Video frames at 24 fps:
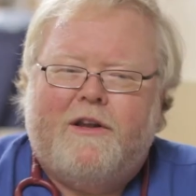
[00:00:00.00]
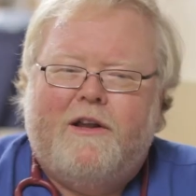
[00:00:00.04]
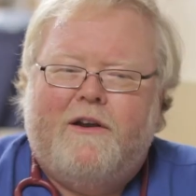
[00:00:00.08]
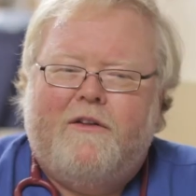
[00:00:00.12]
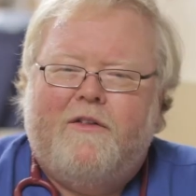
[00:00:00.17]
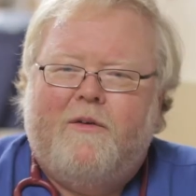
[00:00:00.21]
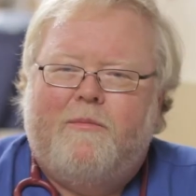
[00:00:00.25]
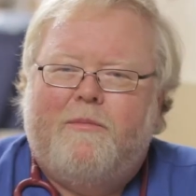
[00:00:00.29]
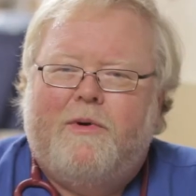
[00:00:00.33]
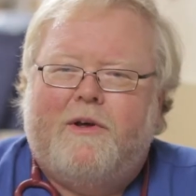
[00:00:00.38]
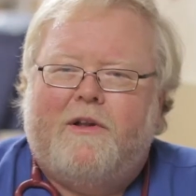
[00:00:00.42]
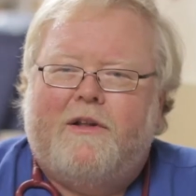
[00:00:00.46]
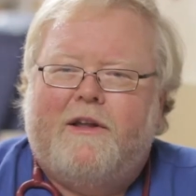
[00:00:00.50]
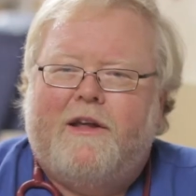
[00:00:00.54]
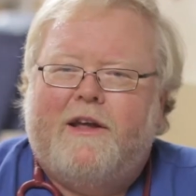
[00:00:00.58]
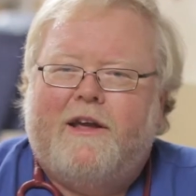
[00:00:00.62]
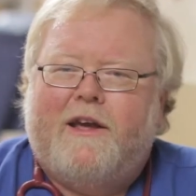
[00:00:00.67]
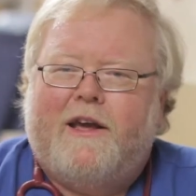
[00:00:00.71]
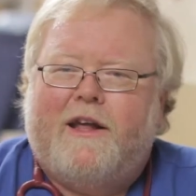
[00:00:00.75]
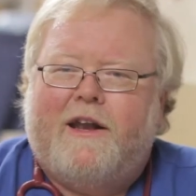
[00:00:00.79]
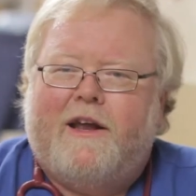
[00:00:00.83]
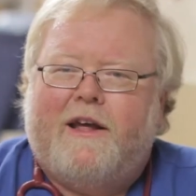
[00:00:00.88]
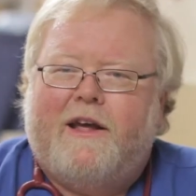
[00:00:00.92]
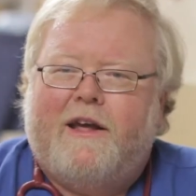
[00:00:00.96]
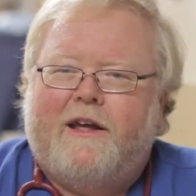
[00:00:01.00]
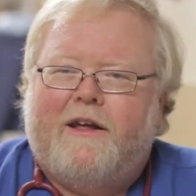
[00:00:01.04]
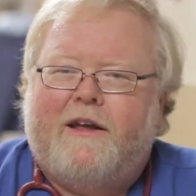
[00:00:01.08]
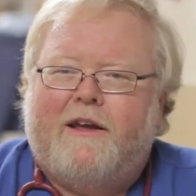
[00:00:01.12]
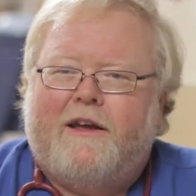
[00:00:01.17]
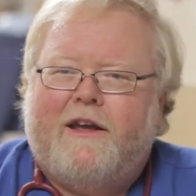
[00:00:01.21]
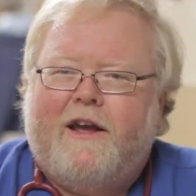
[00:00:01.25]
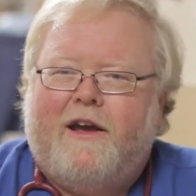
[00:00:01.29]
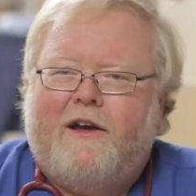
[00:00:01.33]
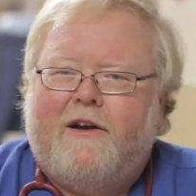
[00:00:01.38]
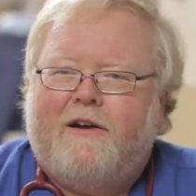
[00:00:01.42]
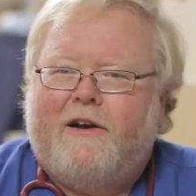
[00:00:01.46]
into the building and I
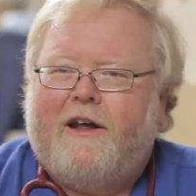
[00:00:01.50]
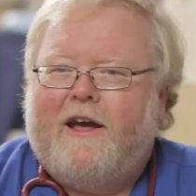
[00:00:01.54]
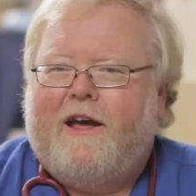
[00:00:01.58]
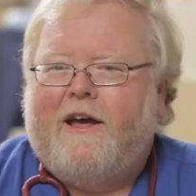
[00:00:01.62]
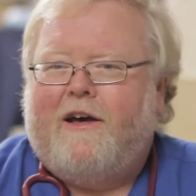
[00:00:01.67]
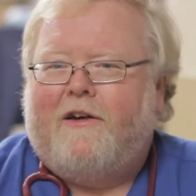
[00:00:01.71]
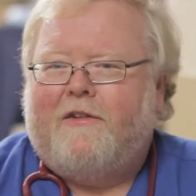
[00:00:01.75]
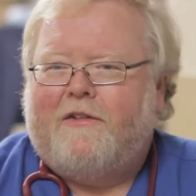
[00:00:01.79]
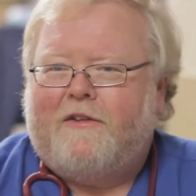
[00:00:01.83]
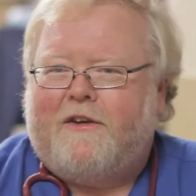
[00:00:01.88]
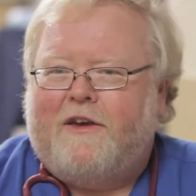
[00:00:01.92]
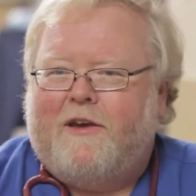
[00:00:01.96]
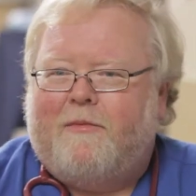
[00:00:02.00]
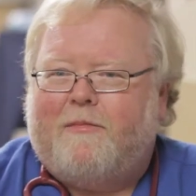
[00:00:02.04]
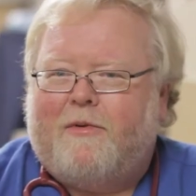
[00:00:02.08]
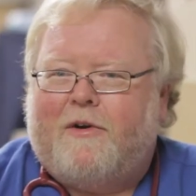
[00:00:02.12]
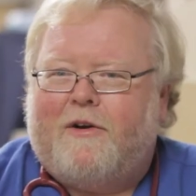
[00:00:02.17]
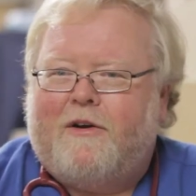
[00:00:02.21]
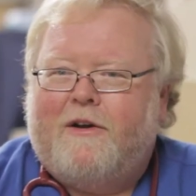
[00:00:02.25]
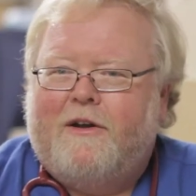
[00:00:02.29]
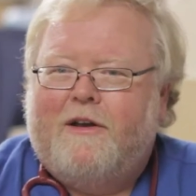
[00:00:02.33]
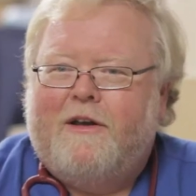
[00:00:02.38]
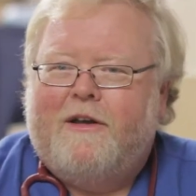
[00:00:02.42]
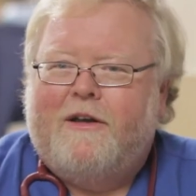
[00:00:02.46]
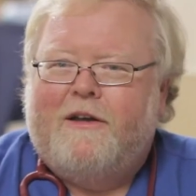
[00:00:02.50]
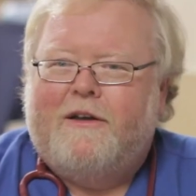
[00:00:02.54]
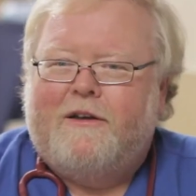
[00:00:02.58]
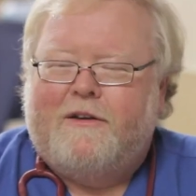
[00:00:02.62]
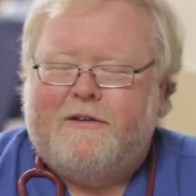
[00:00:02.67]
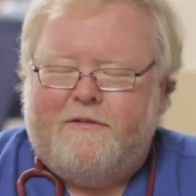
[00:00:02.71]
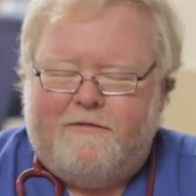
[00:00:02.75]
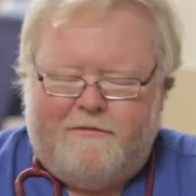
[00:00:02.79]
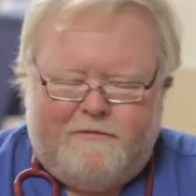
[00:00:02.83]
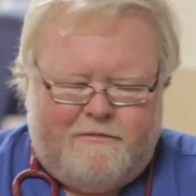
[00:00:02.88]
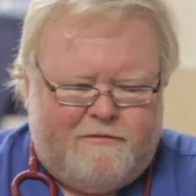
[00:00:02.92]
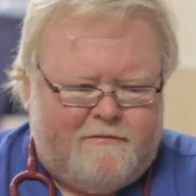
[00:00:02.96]
encountered a housekeeper.
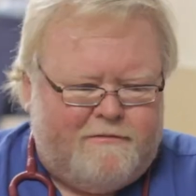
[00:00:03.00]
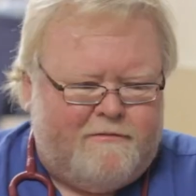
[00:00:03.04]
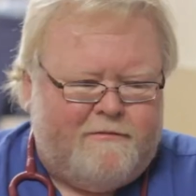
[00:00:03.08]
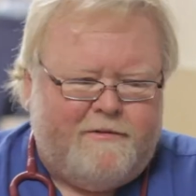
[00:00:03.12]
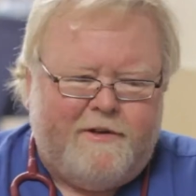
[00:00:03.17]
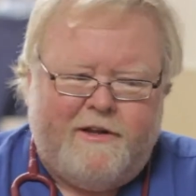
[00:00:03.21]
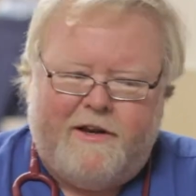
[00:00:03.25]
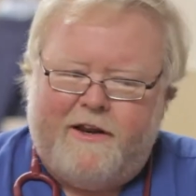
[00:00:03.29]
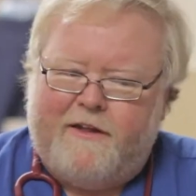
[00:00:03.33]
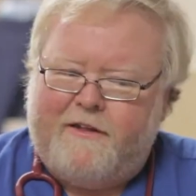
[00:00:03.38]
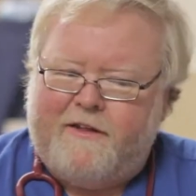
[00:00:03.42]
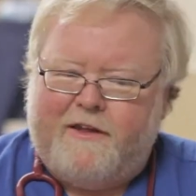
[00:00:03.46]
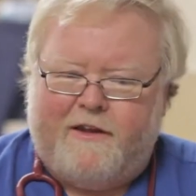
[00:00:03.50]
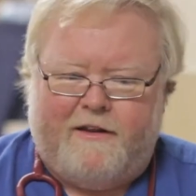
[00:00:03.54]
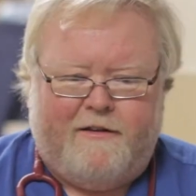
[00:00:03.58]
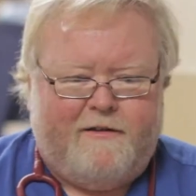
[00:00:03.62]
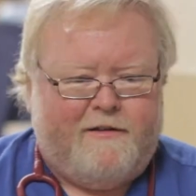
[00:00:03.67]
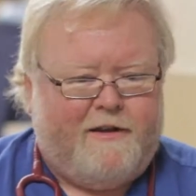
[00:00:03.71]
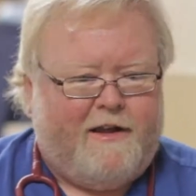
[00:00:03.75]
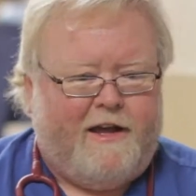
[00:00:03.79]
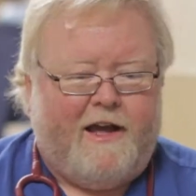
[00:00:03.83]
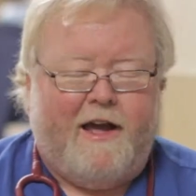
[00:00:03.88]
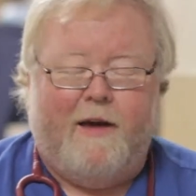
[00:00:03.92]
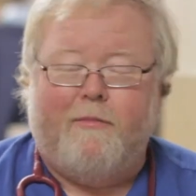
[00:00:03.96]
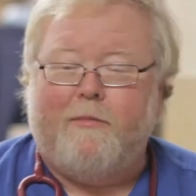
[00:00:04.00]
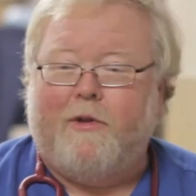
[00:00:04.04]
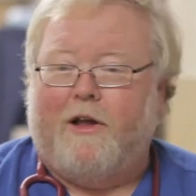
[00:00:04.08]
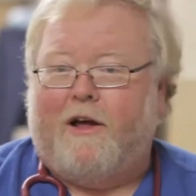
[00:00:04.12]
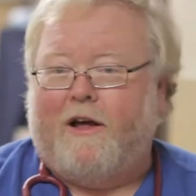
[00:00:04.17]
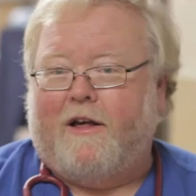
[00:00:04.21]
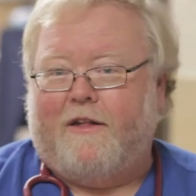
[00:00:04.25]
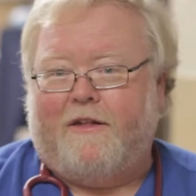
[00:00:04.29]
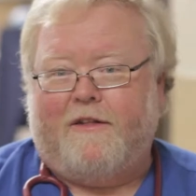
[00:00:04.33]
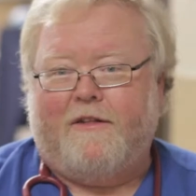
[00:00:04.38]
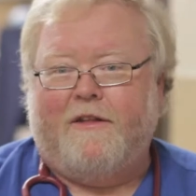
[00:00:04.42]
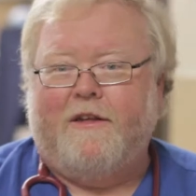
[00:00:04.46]
And I said, I'm
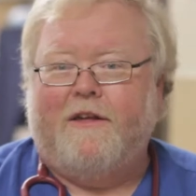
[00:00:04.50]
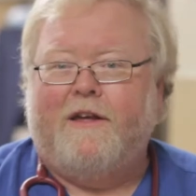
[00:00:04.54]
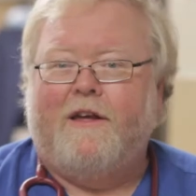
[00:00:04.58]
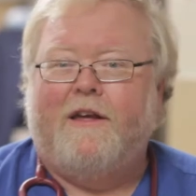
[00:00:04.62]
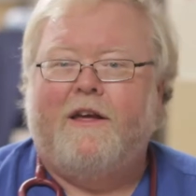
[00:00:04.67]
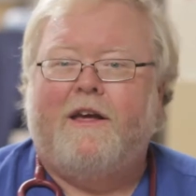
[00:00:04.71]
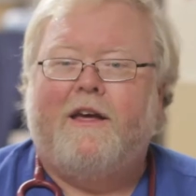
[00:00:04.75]
lost.